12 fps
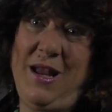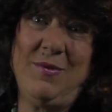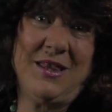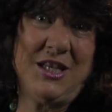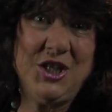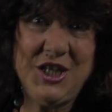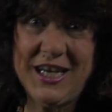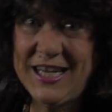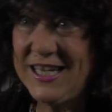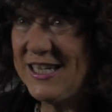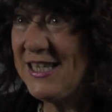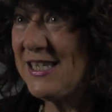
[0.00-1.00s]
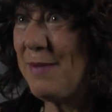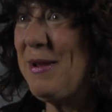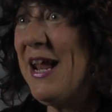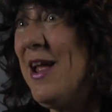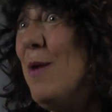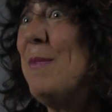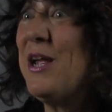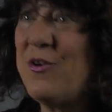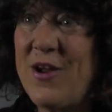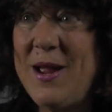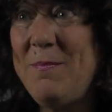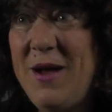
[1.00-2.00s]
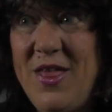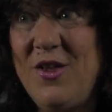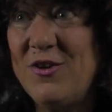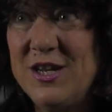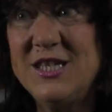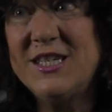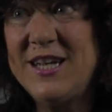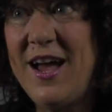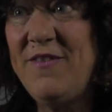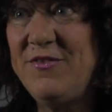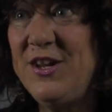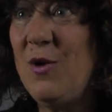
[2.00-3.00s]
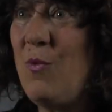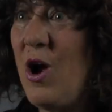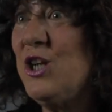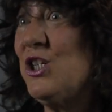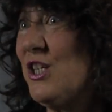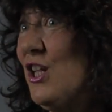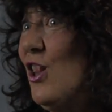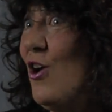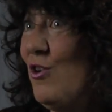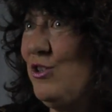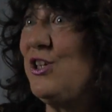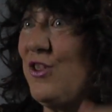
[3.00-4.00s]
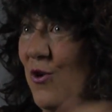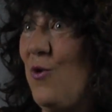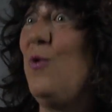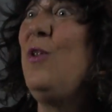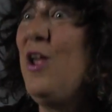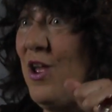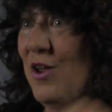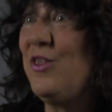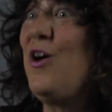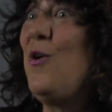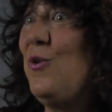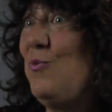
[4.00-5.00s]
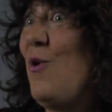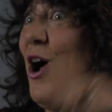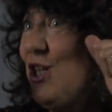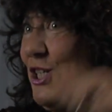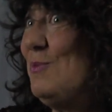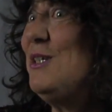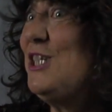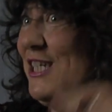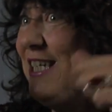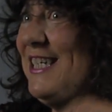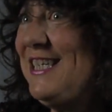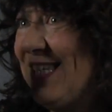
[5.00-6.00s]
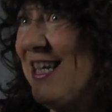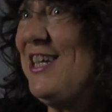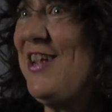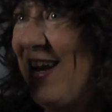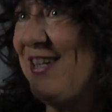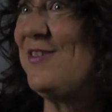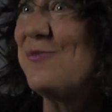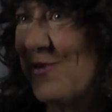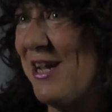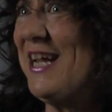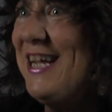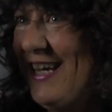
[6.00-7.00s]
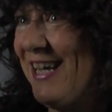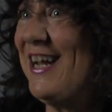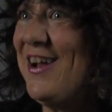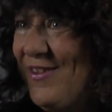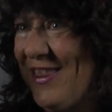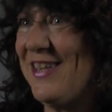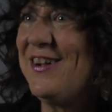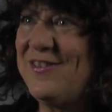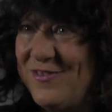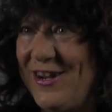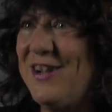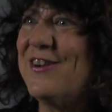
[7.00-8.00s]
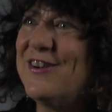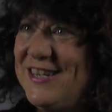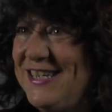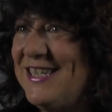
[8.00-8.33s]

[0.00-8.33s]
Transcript: play with the chickens. I mean, I helped my grandmother and stuff. You know, wash the clothes the old the old washing machines that you had to ring. You know, with the wringer